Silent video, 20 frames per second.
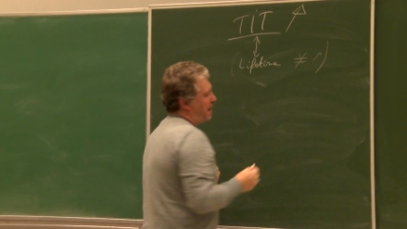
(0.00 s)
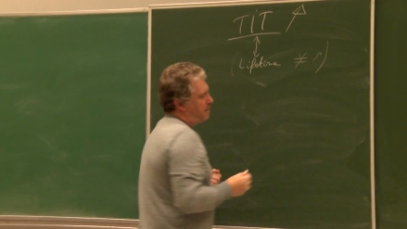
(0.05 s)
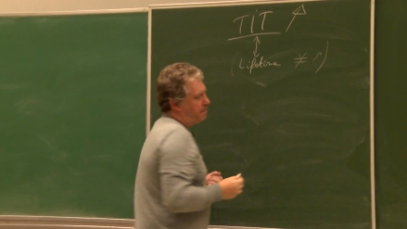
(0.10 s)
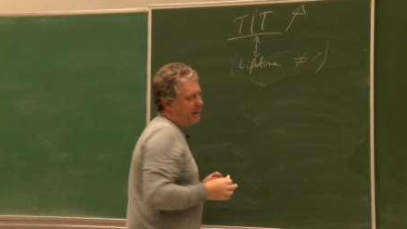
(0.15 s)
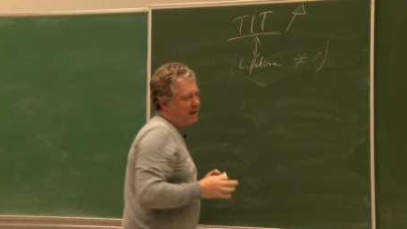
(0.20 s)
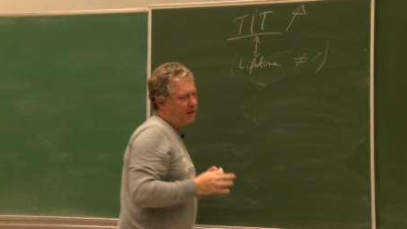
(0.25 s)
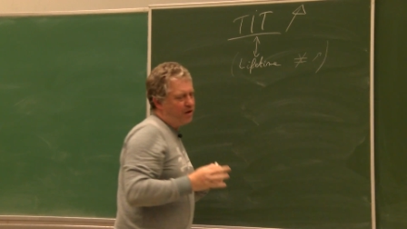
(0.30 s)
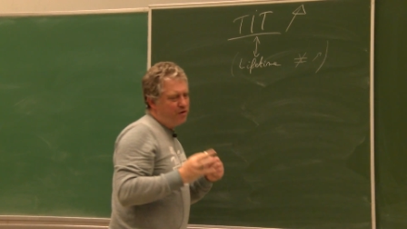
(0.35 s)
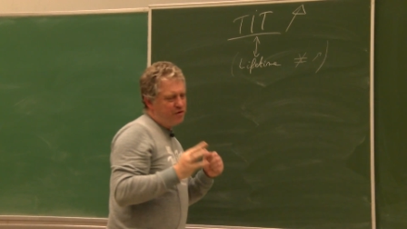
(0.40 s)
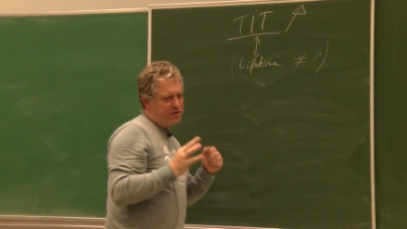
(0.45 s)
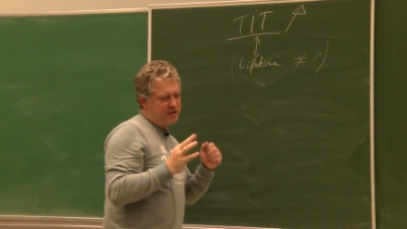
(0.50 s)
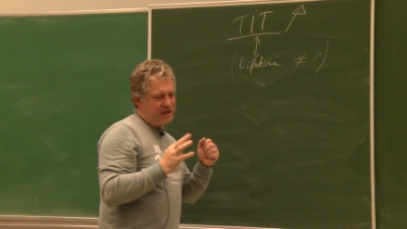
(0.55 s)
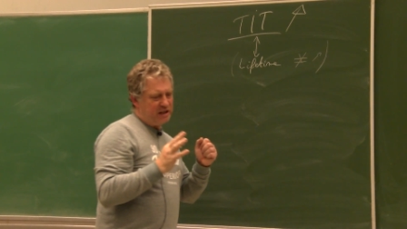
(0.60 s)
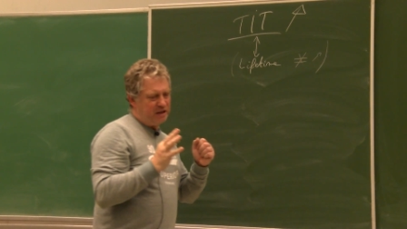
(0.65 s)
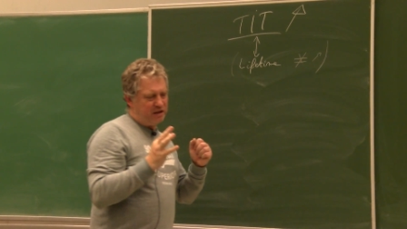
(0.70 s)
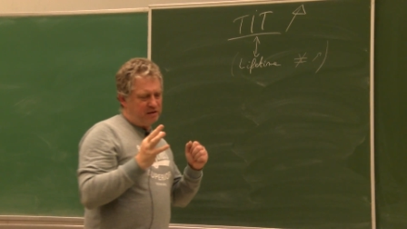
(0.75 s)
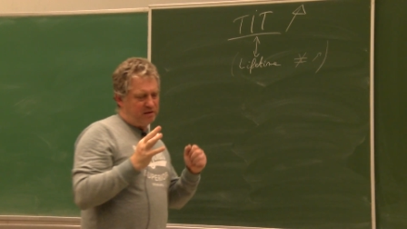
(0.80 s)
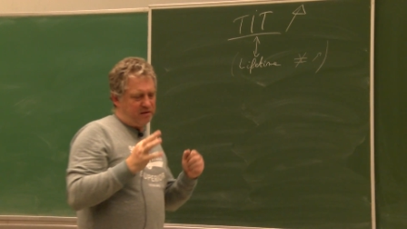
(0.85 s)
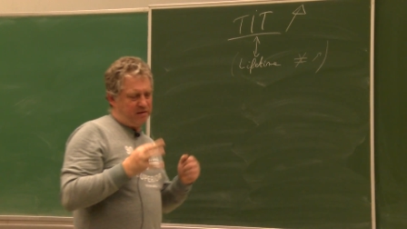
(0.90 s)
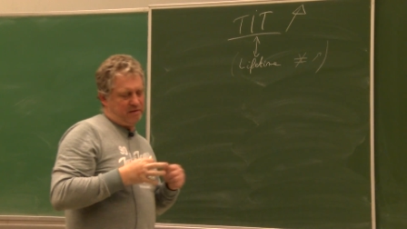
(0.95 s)
because it
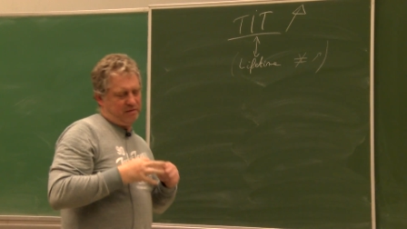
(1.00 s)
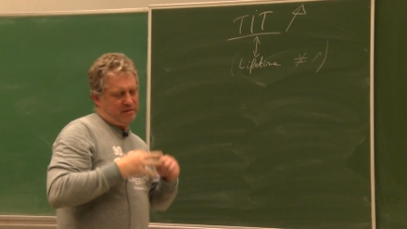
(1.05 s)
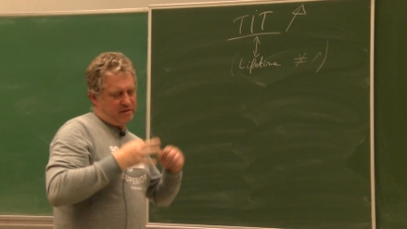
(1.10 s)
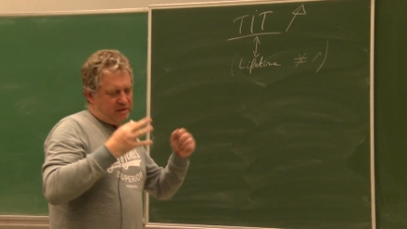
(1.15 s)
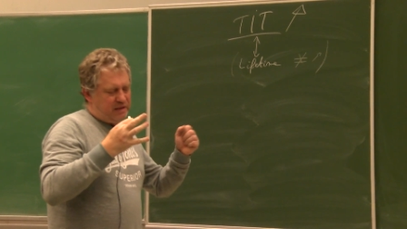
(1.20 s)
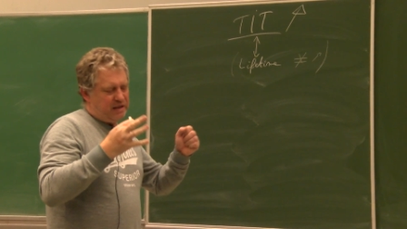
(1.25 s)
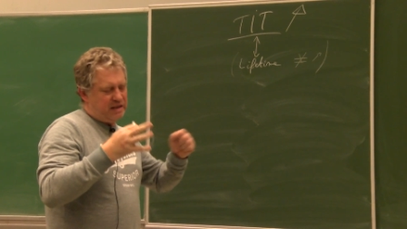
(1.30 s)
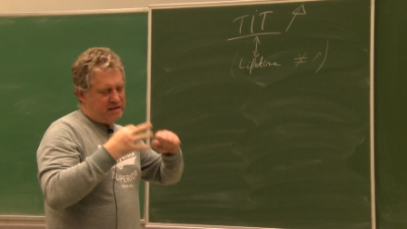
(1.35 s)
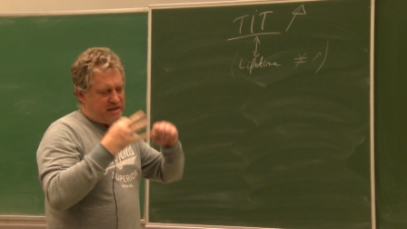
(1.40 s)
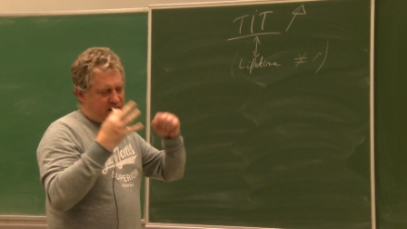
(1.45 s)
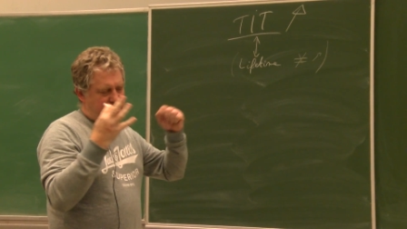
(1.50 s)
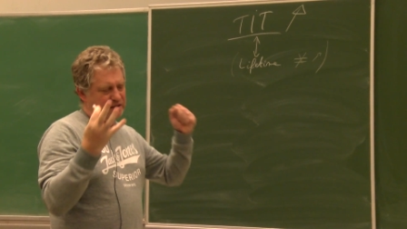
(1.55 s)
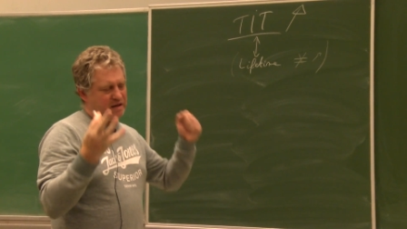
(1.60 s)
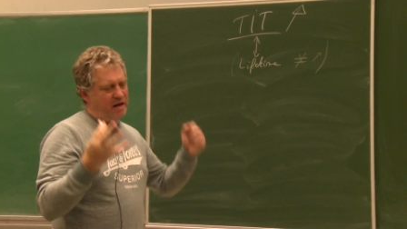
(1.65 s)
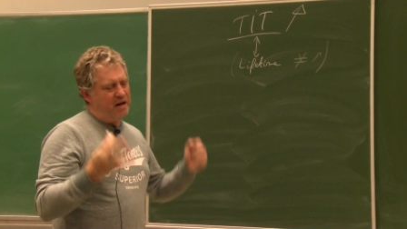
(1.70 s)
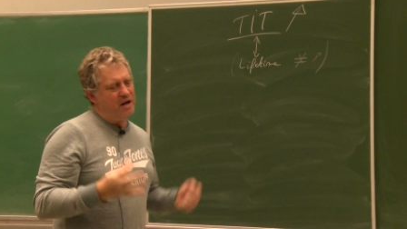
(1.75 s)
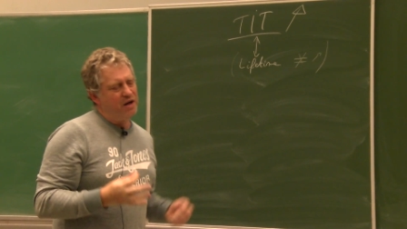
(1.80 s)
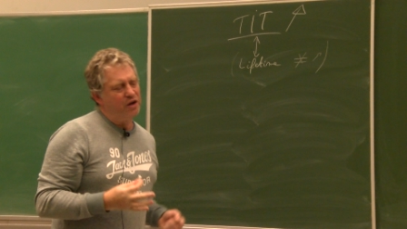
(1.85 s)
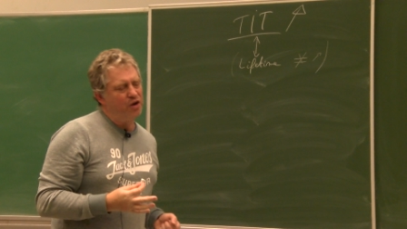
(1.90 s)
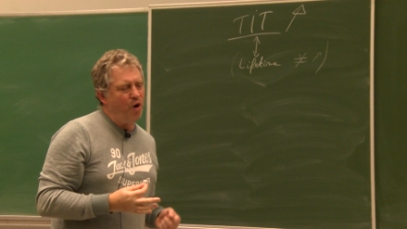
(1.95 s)
is
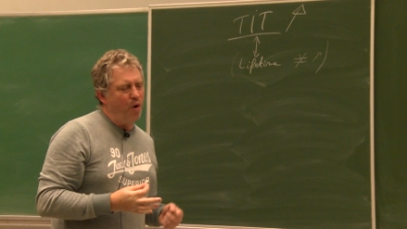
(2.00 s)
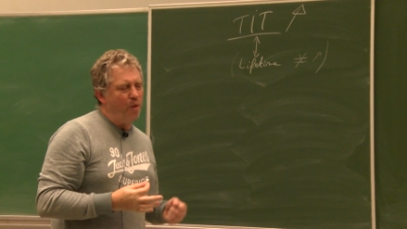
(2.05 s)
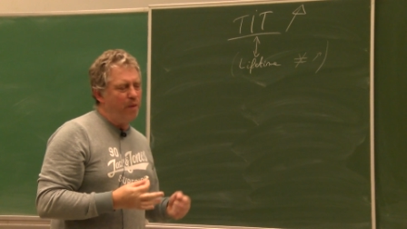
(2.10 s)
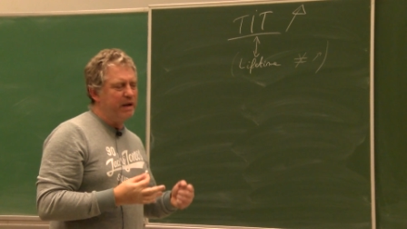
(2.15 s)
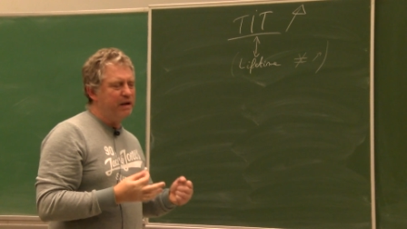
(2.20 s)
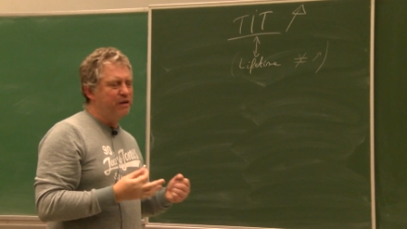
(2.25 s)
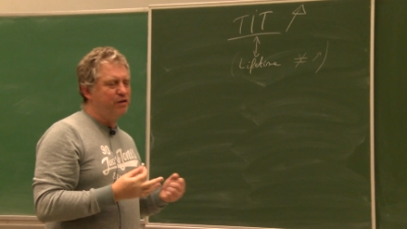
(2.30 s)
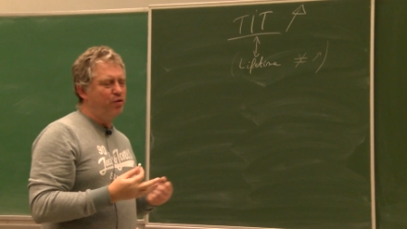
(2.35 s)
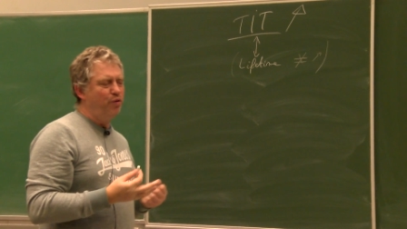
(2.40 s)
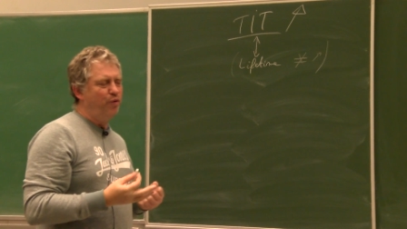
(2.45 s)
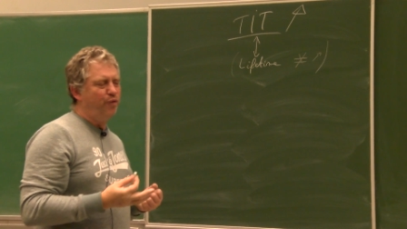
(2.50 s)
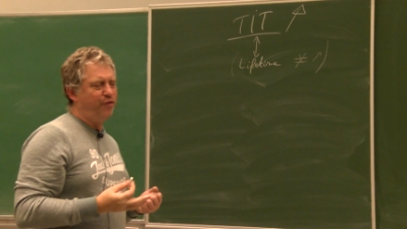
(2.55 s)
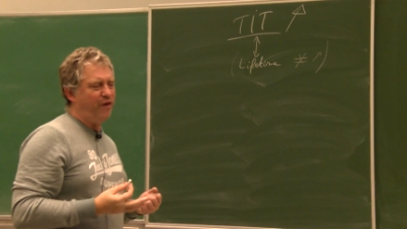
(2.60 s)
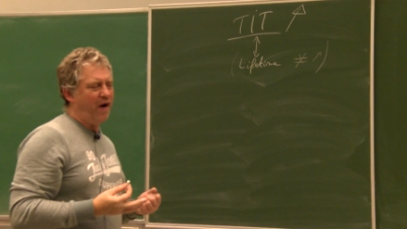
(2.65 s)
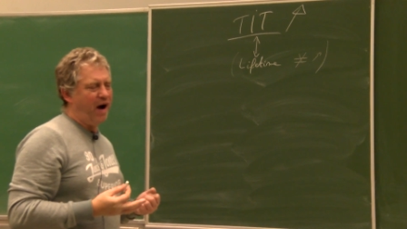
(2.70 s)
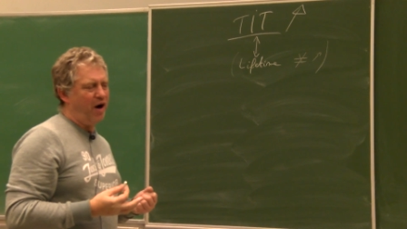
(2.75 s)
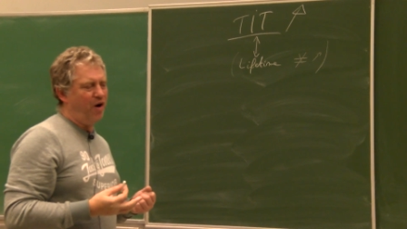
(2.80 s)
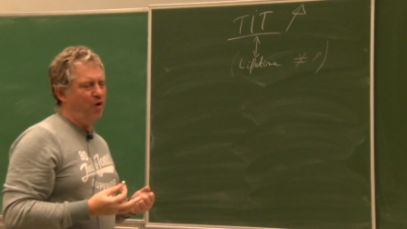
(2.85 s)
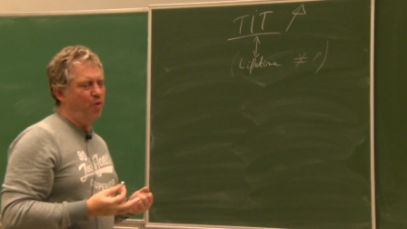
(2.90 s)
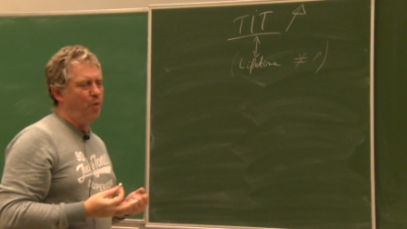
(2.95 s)
going too
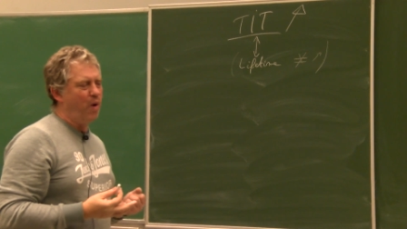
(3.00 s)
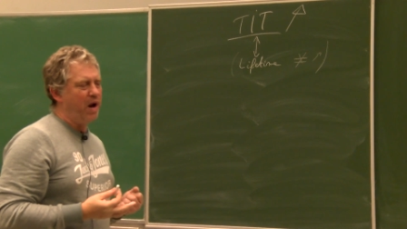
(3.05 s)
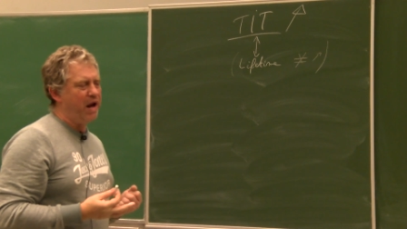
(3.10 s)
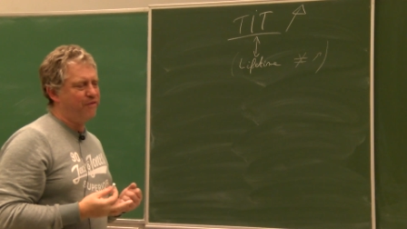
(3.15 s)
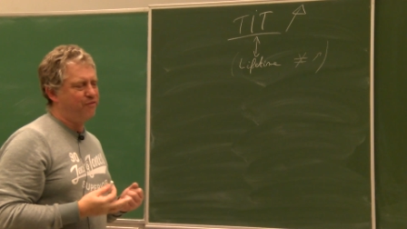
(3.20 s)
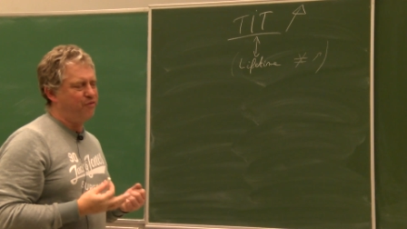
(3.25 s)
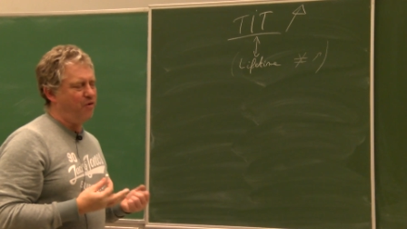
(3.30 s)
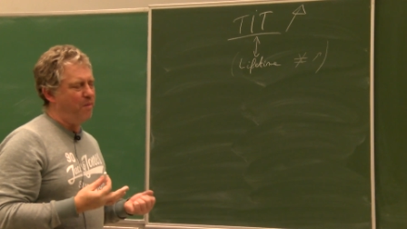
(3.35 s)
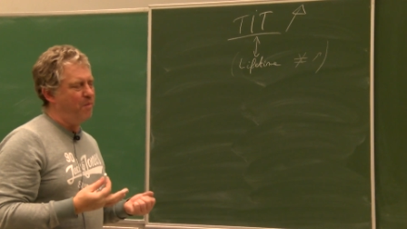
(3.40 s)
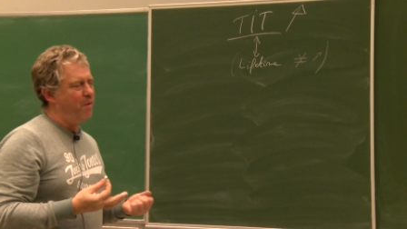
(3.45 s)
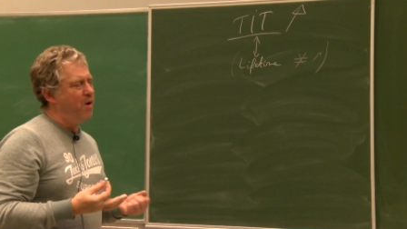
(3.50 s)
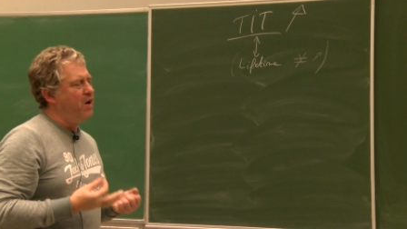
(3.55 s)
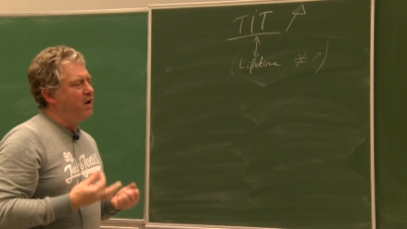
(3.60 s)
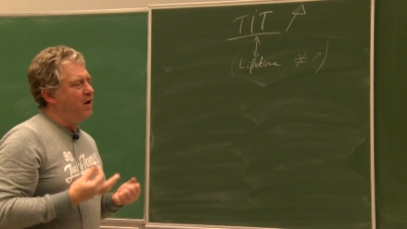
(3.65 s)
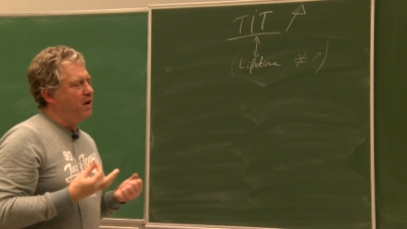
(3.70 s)
far away from